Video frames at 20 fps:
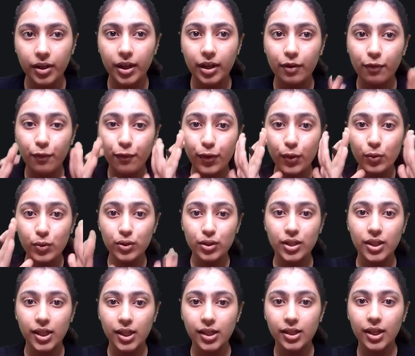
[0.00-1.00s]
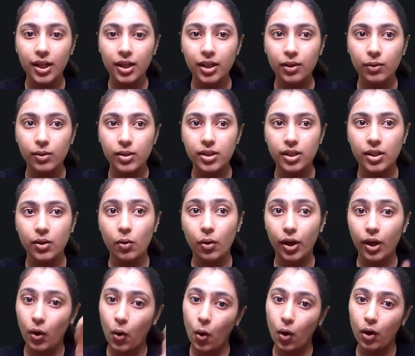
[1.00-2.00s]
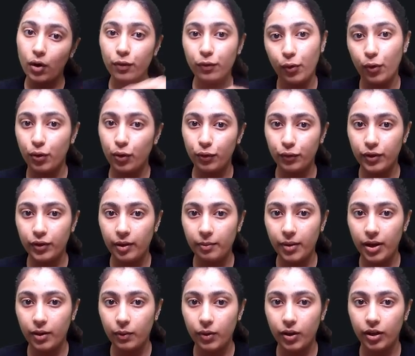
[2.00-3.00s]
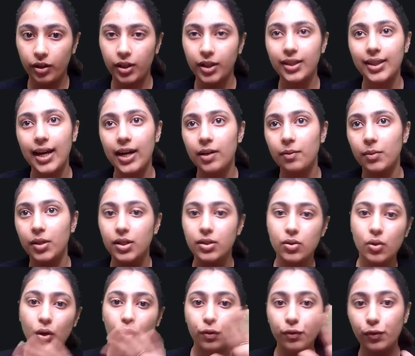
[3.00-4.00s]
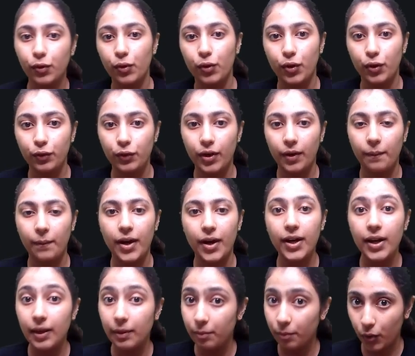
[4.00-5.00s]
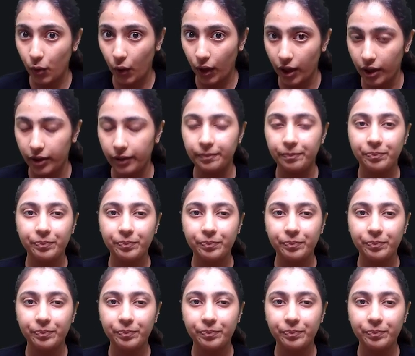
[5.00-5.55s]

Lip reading: if you see, then you will see, okay, all 4 of them are working, that means all 4 of them are employed.